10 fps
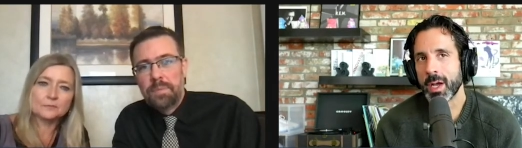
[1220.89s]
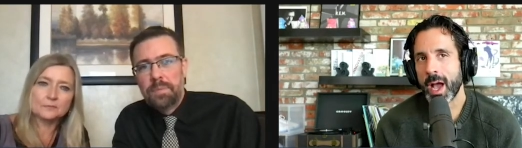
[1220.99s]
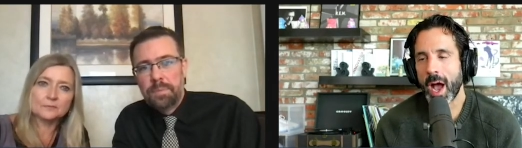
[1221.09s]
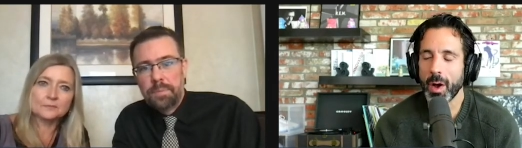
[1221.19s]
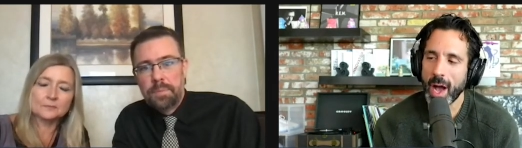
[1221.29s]

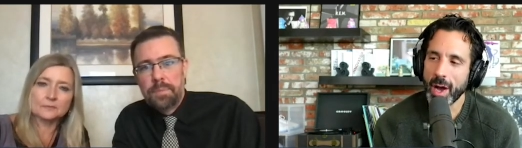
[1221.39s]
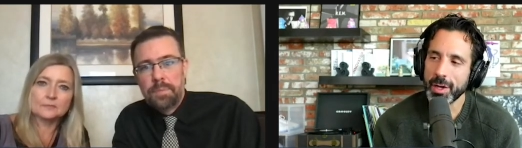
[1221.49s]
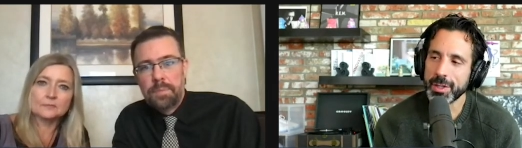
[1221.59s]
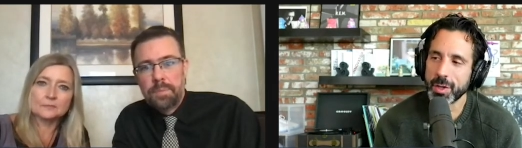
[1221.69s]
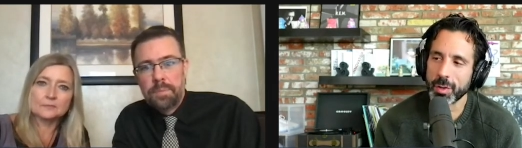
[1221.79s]
Speaker 1: how how do
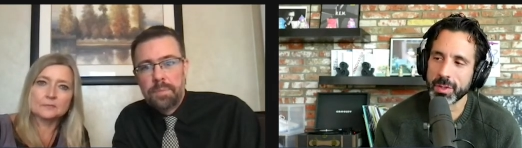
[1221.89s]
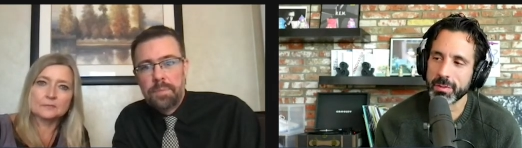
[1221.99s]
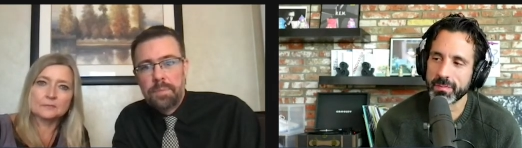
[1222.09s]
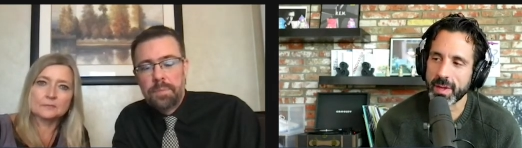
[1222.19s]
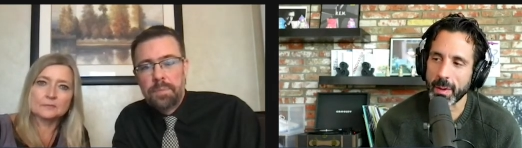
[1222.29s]
you know
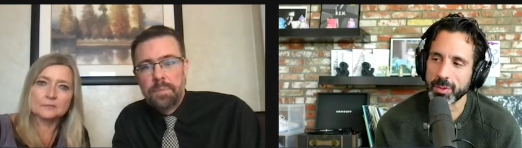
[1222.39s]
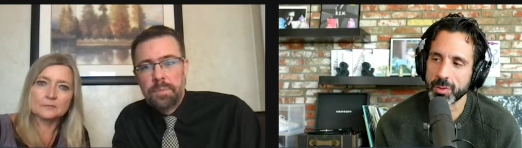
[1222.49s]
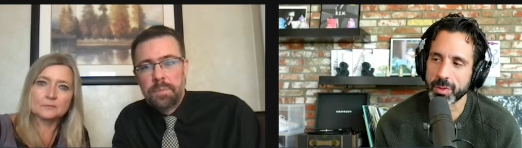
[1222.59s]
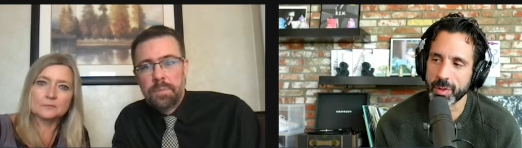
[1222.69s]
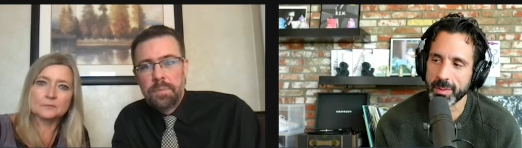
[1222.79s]
you've come to
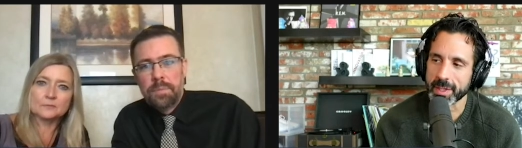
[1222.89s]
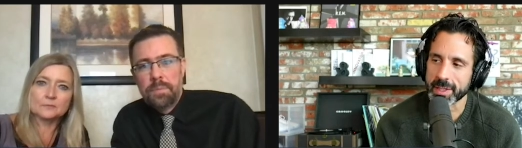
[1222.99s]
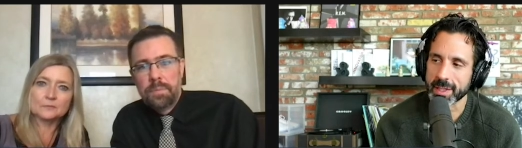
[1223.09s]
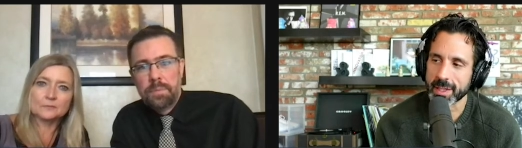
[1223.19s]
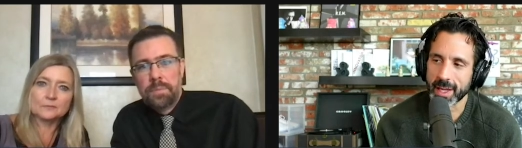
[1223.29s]
agreement?
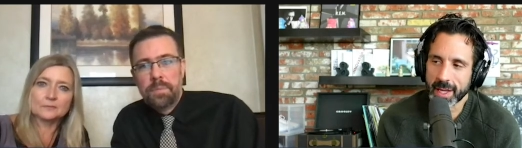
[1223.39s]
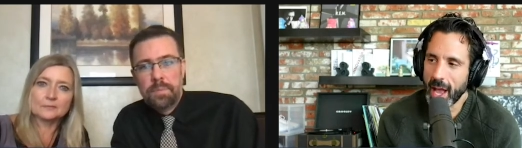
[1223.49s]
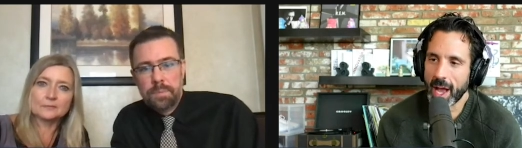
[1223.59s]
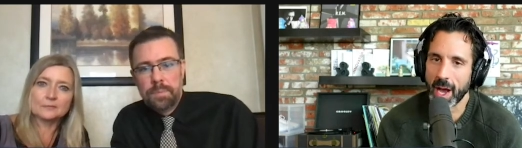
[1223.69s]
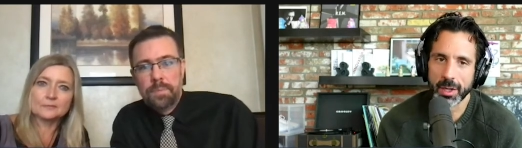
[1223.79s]
Like, how,
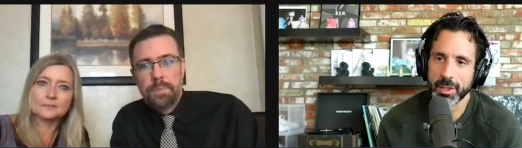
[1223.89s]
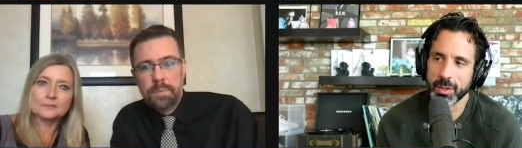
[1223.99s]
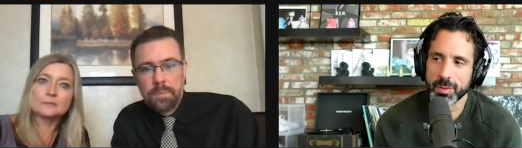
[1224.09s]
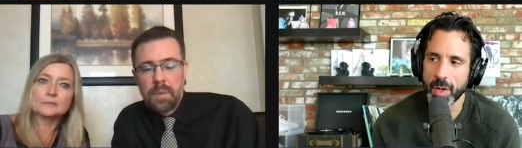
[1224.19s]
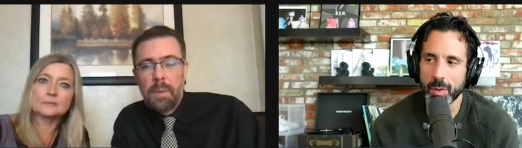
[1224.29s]
how do
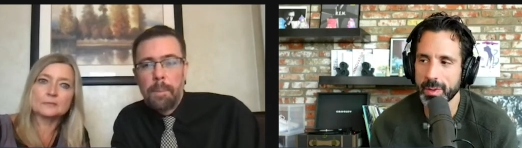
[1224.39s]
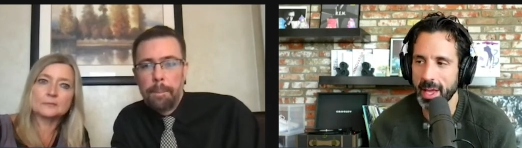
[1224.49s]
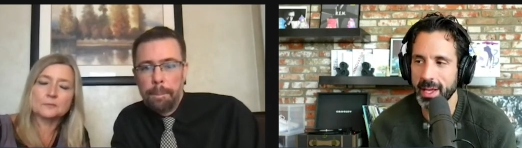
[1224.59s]
you know? Mm-hmm.